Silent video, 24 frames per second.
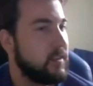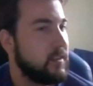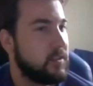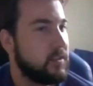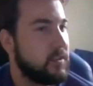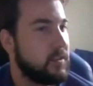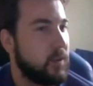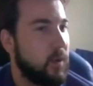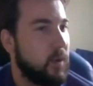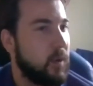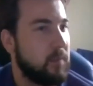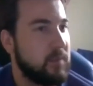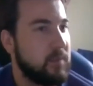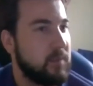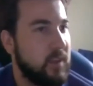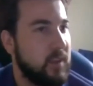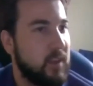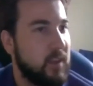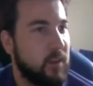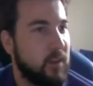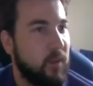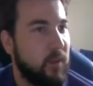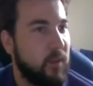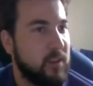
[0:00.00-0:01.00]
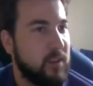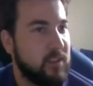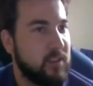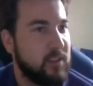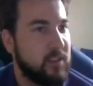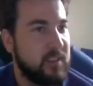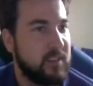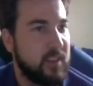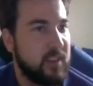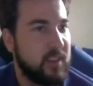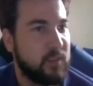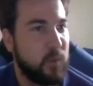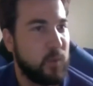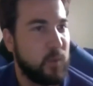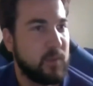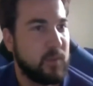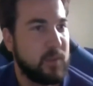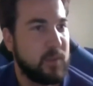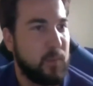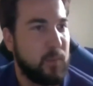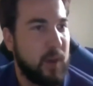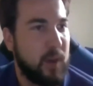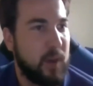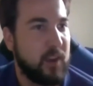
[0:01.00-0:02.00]
So I'm seeing a question that says, what
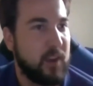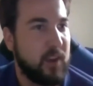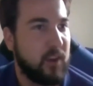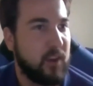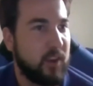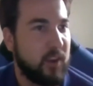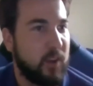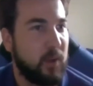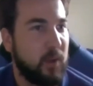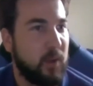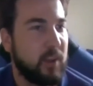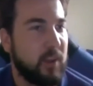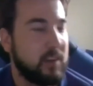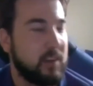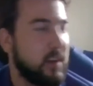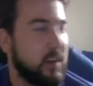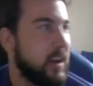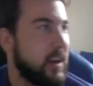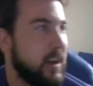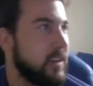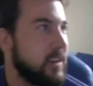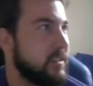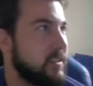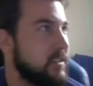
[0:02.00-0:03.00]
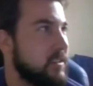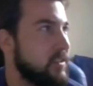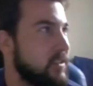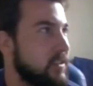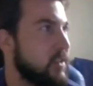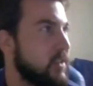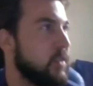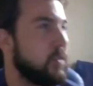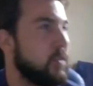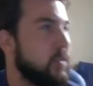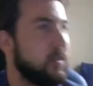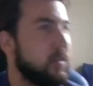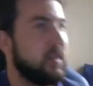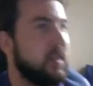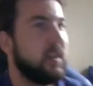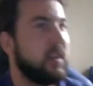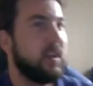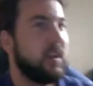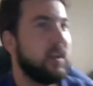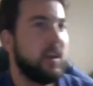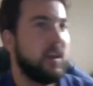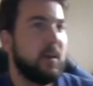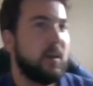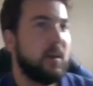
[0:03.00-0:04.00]
was the binary coding class? So
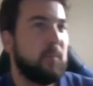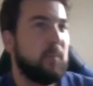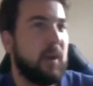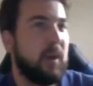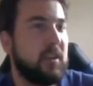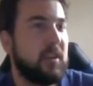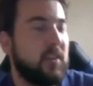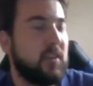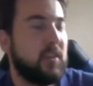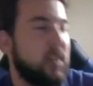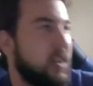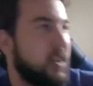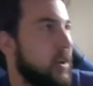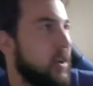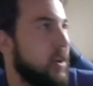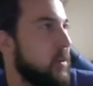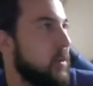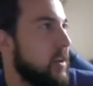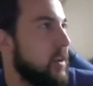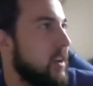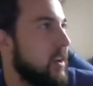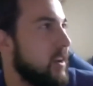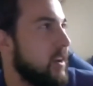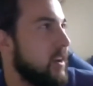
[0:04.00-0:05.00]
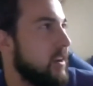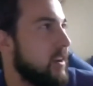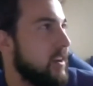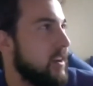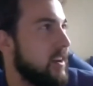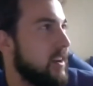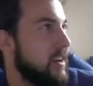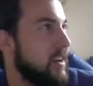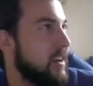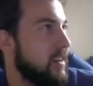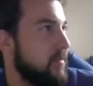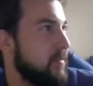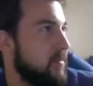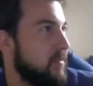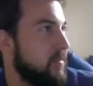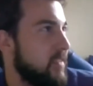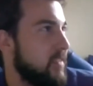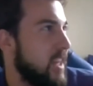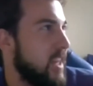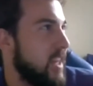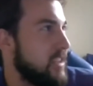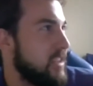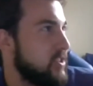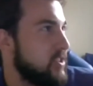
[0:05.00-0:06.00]
binary coding,
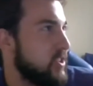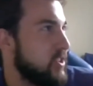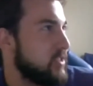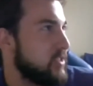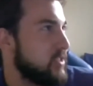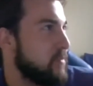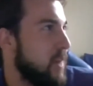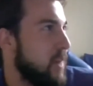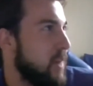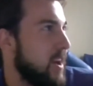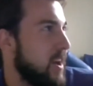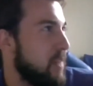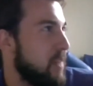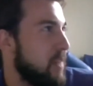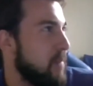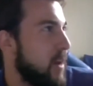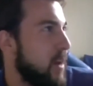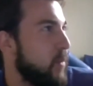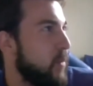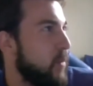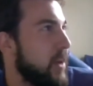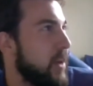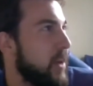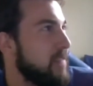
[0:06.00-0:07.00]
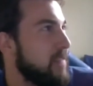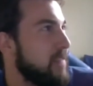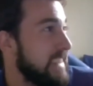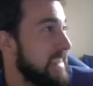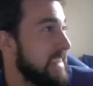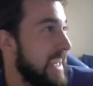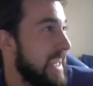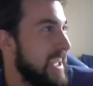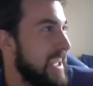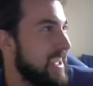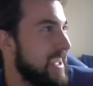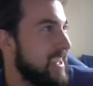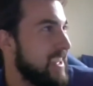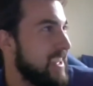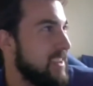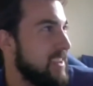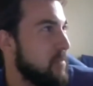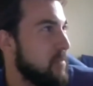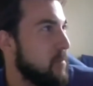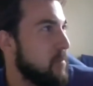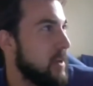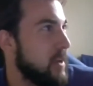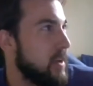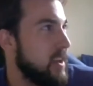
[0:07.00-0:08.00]
that's just my way of saying it,
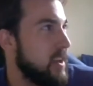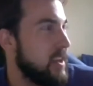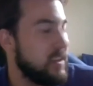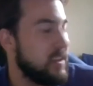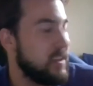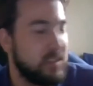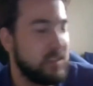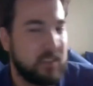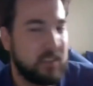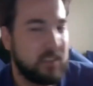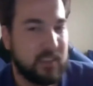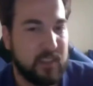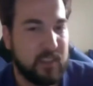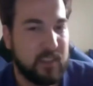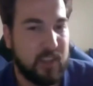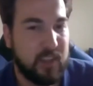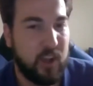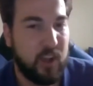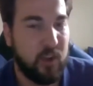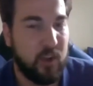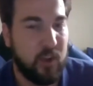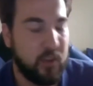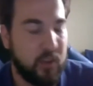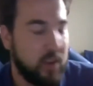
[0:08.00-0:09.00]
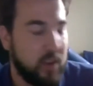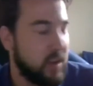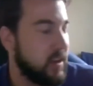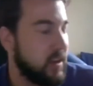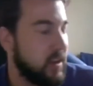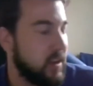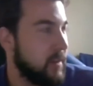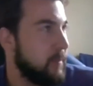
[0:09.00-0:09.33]
but it's called